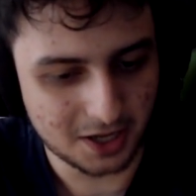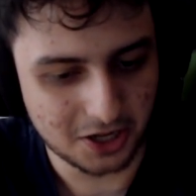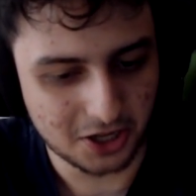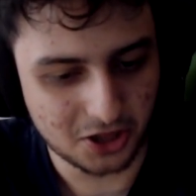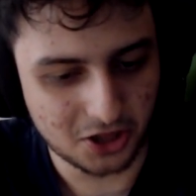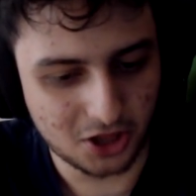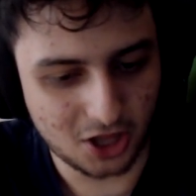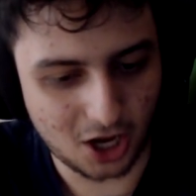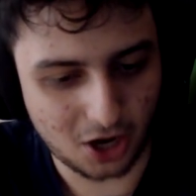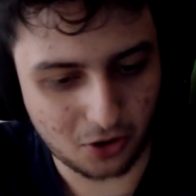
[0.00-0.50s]

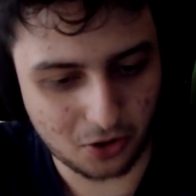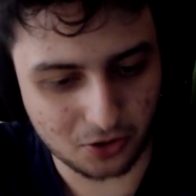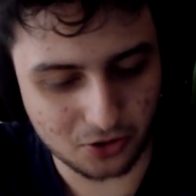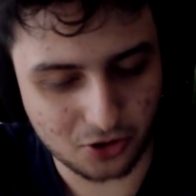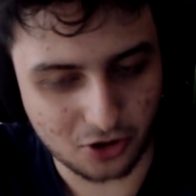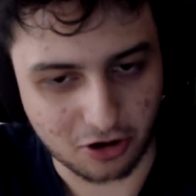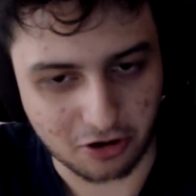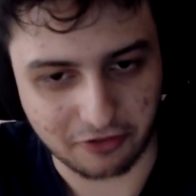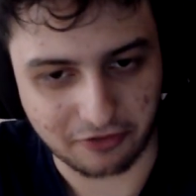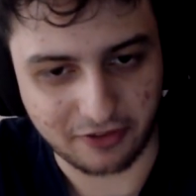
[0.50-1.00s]

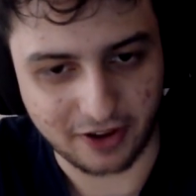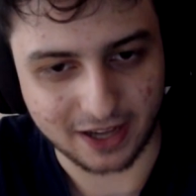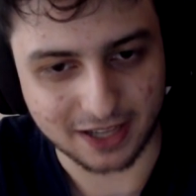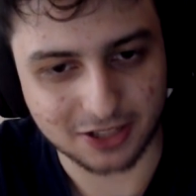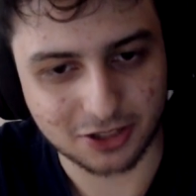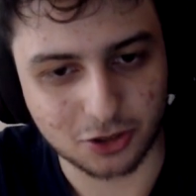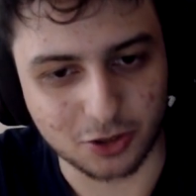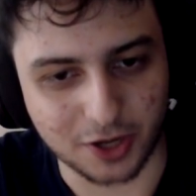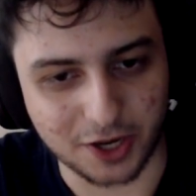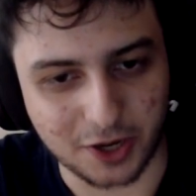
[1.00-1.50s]
No
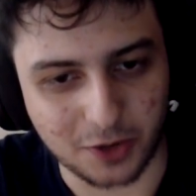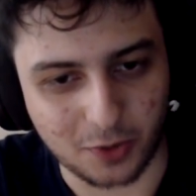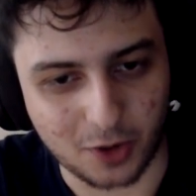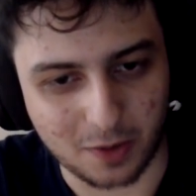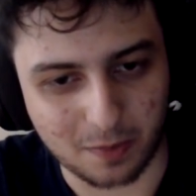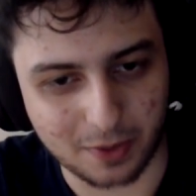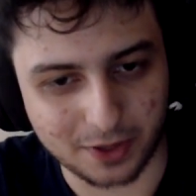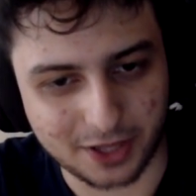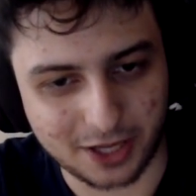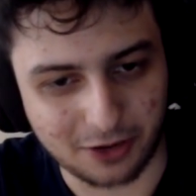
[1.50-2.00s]
offense to anyone,
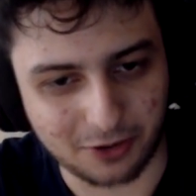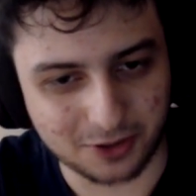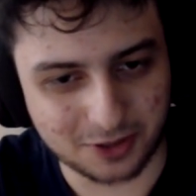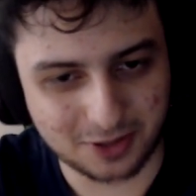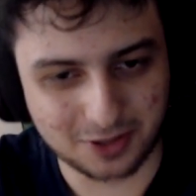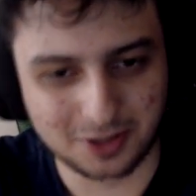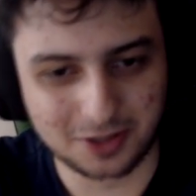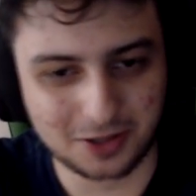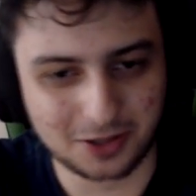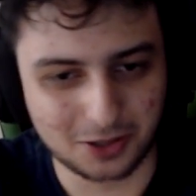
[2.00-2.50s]
but
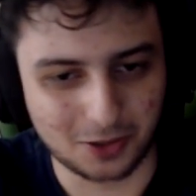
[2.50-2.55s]
those